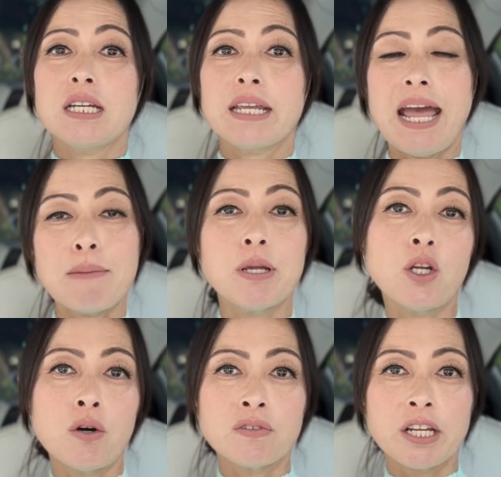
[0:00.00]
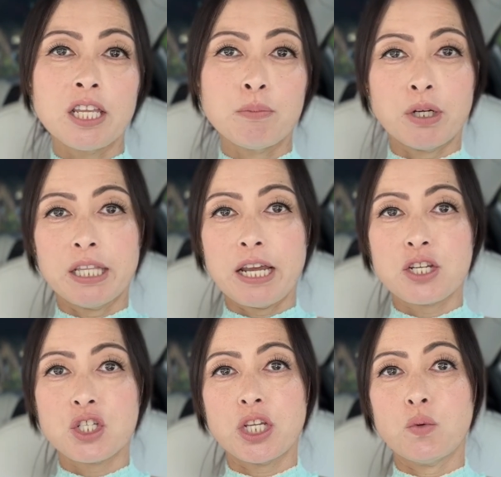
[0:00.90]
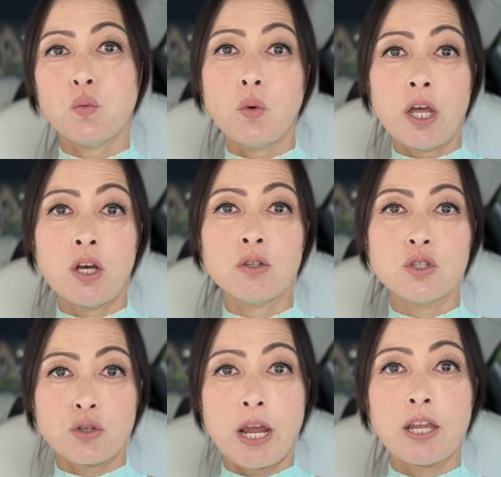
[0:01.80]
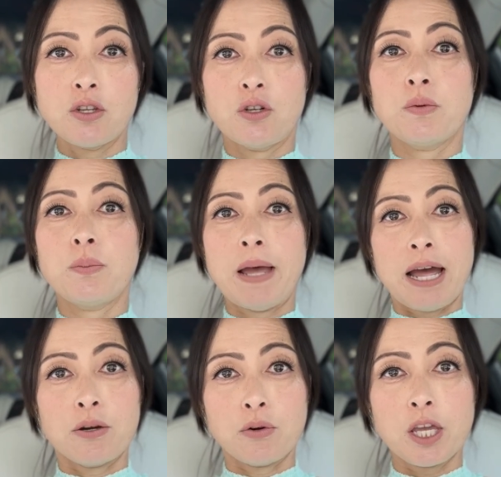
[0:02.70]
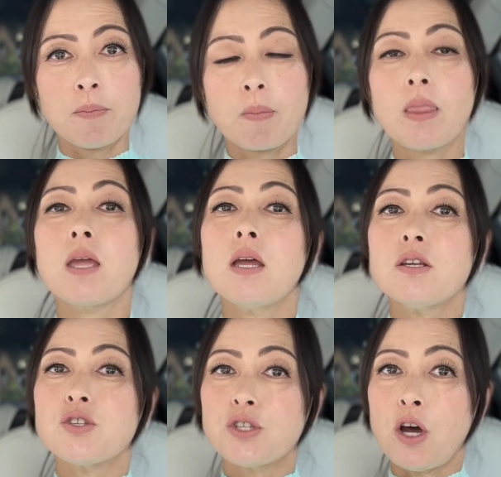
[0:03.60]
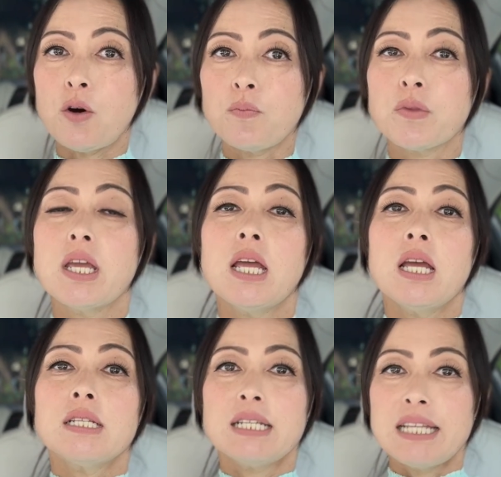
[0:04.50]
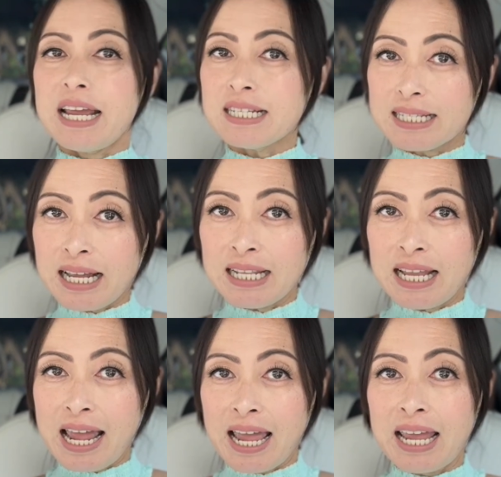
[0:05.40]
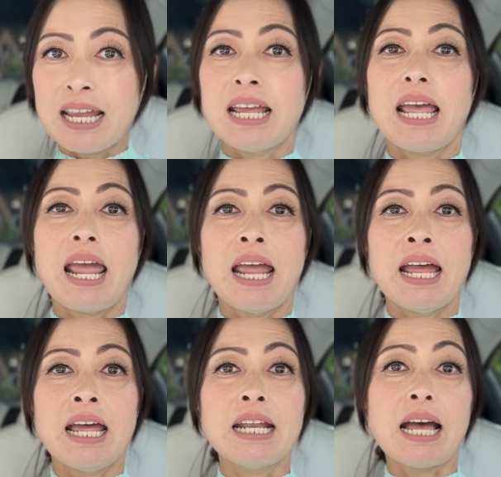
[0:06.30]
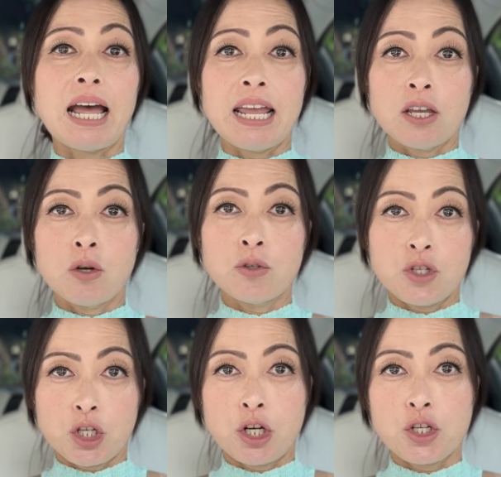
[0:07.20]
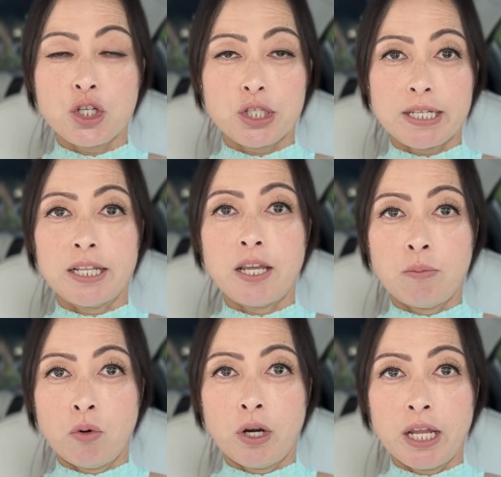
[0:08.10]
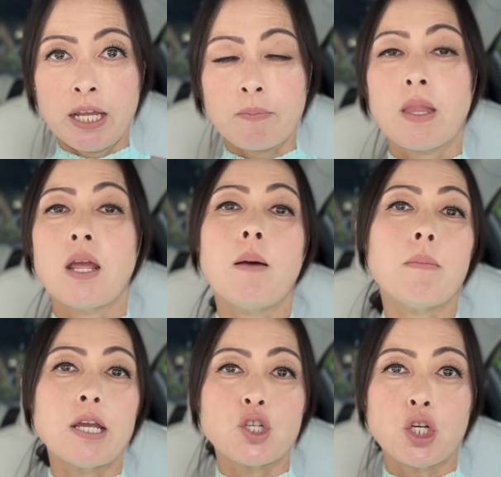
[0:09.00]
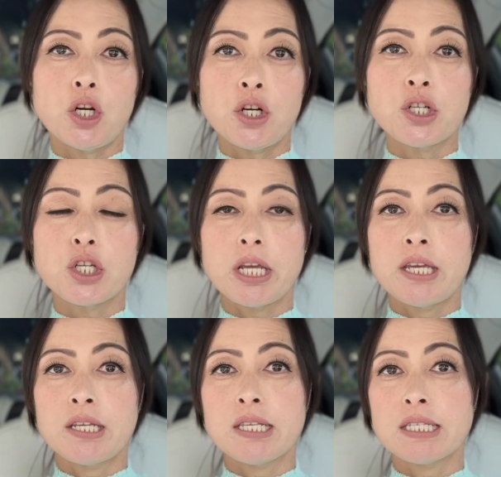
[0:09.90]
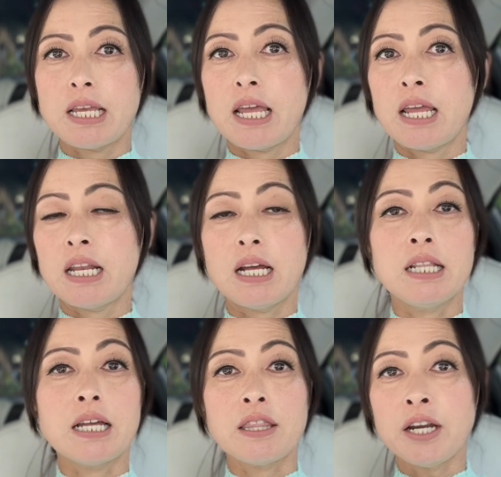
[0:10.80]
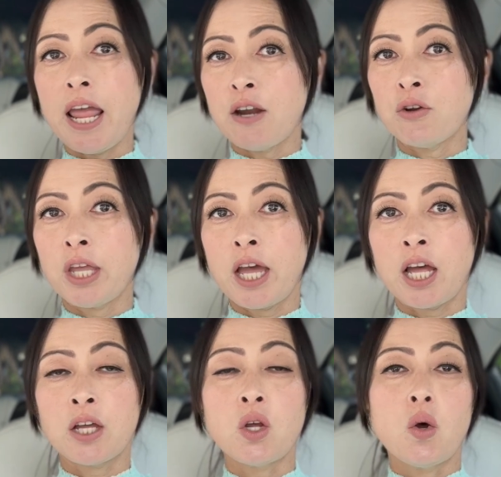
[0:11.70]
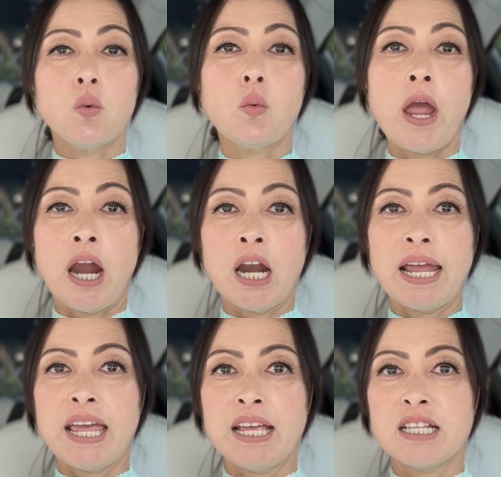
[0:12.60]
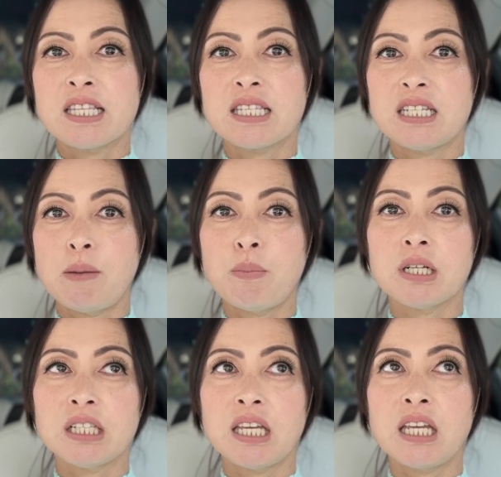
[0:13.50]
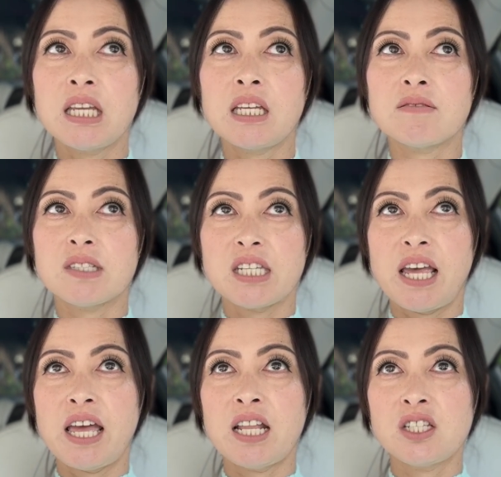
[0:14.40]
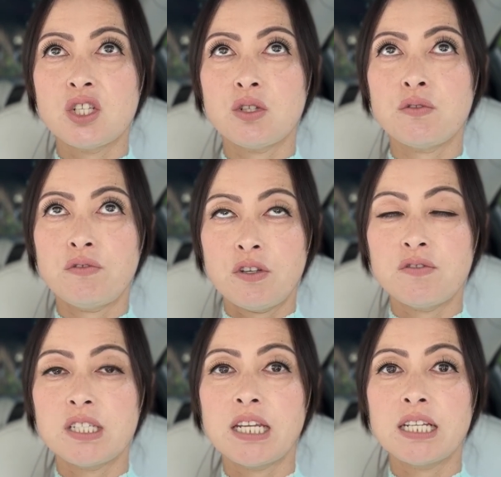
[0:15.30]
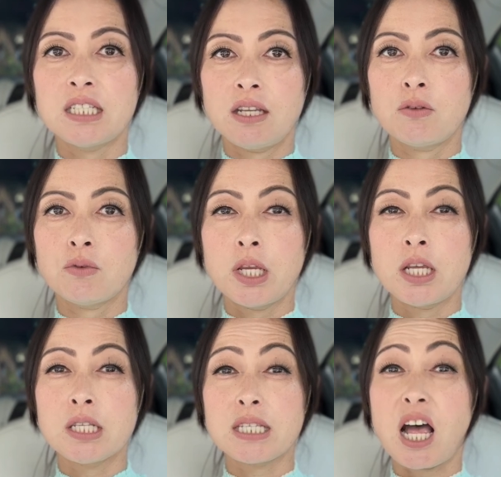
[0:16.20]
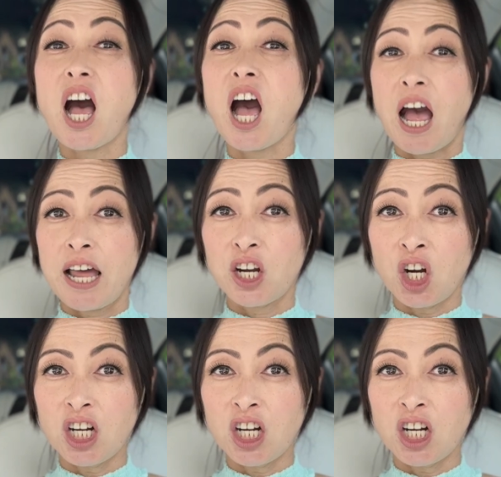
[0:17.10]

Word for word: cabin overheat protection will drain your battery. So today's Sunday and I go to church Sunday morning. My church is in another area where it's typically 10 to 15 degrees hotter